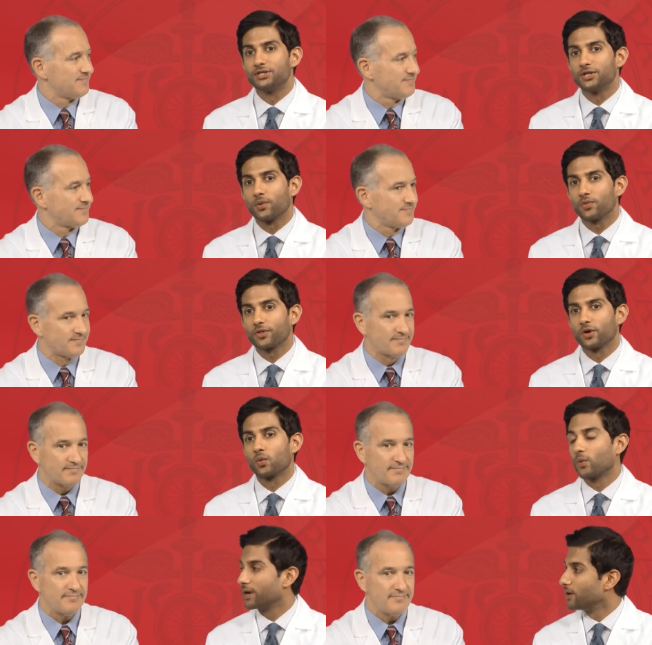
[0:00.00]
Speaker 1: don't think
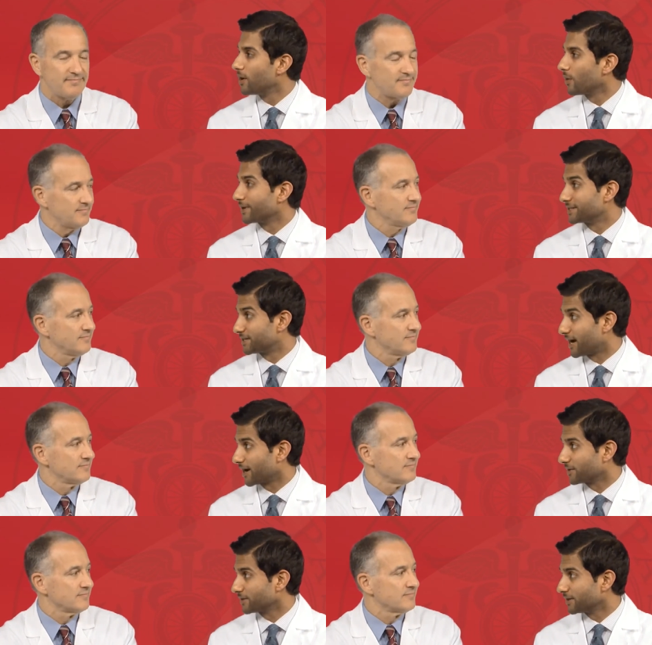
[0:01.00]
we know
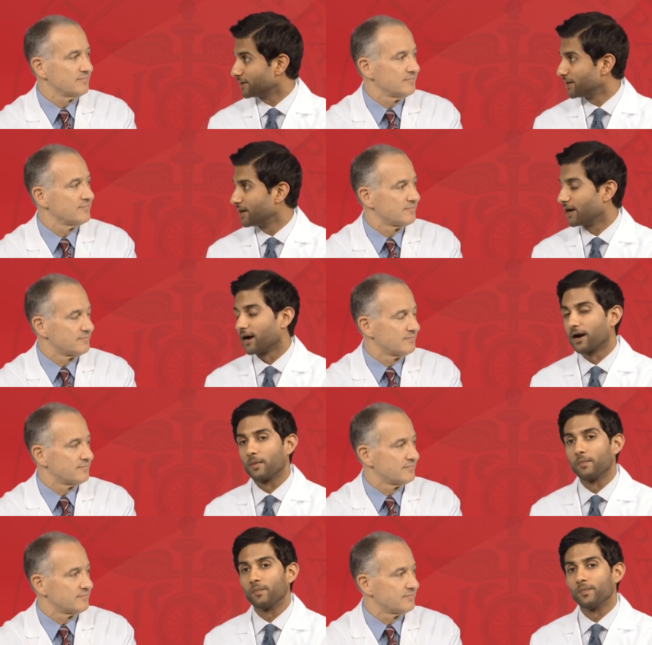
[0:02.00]
exactly.
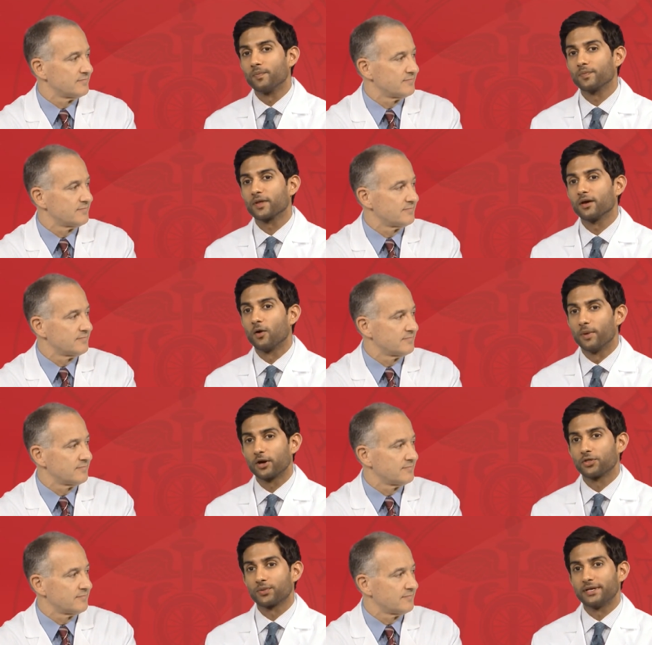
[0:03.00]
Um, omega
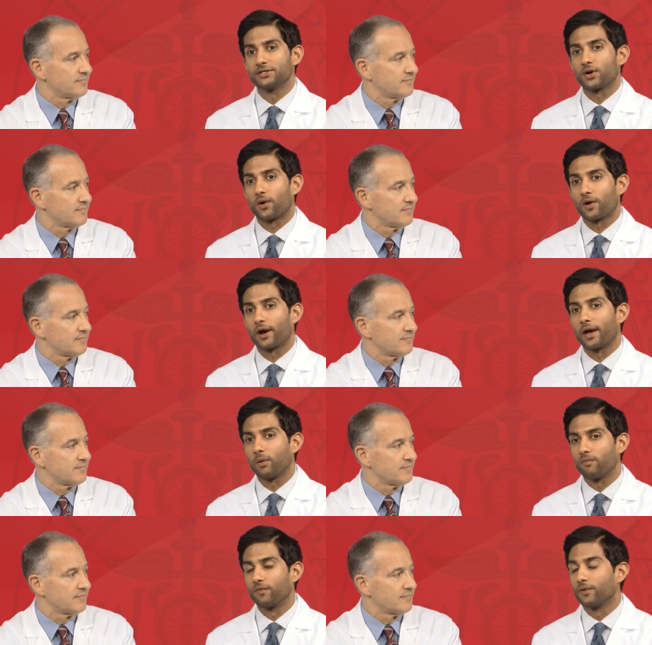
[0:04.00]
3s are
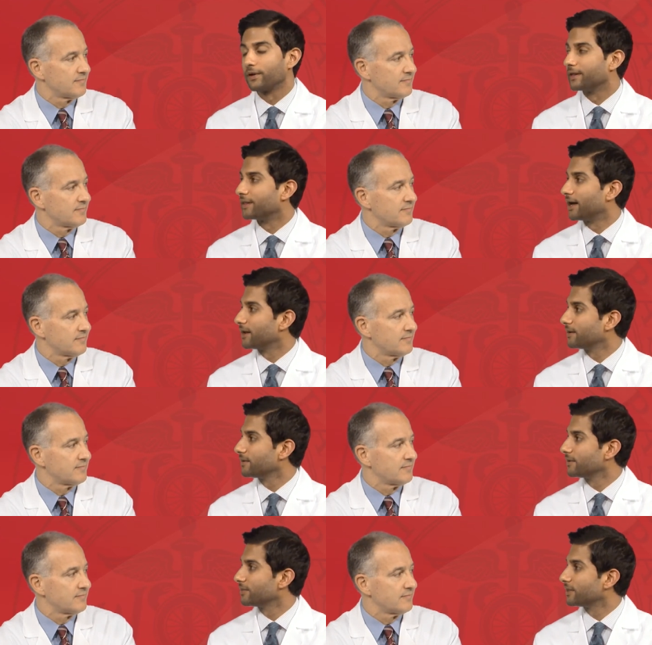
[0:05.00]
helpful in that
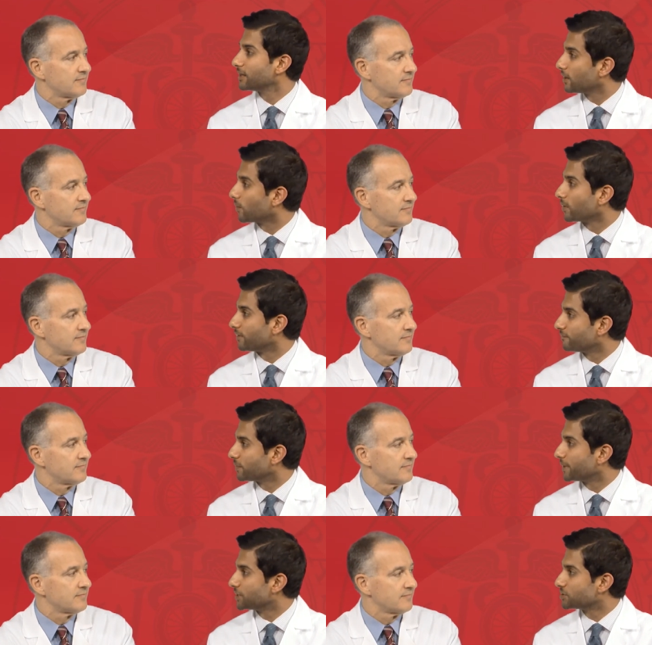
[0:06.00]
they lower
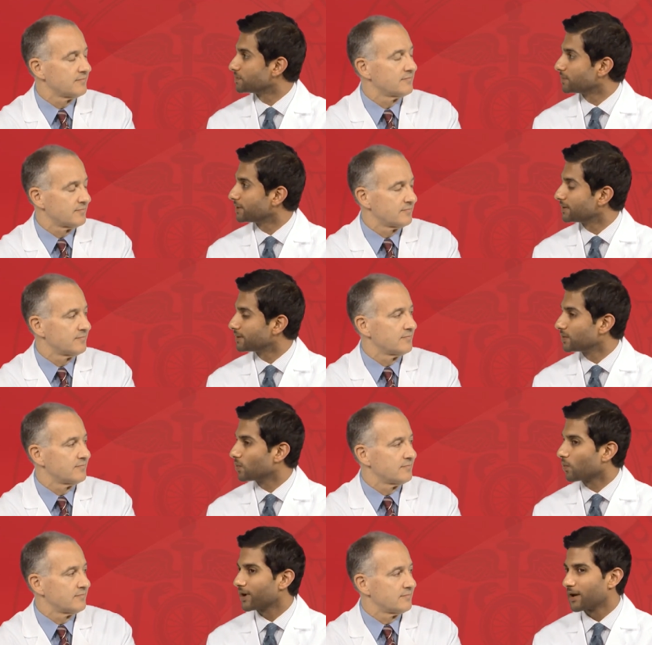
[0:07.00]
inflammation, but
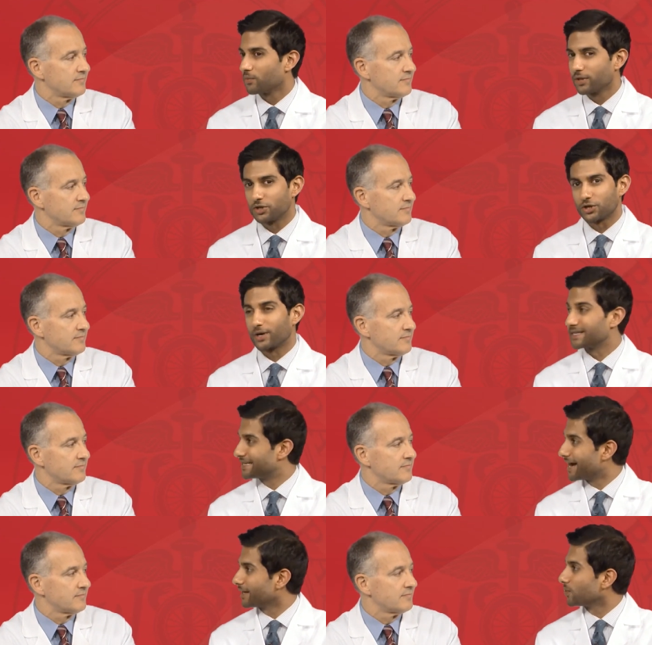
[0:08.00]
we're not really sure
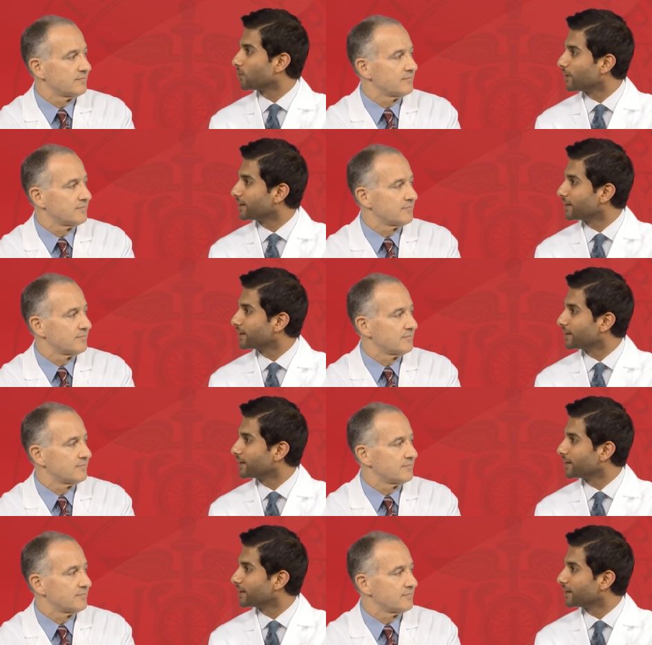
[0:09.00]
exactly what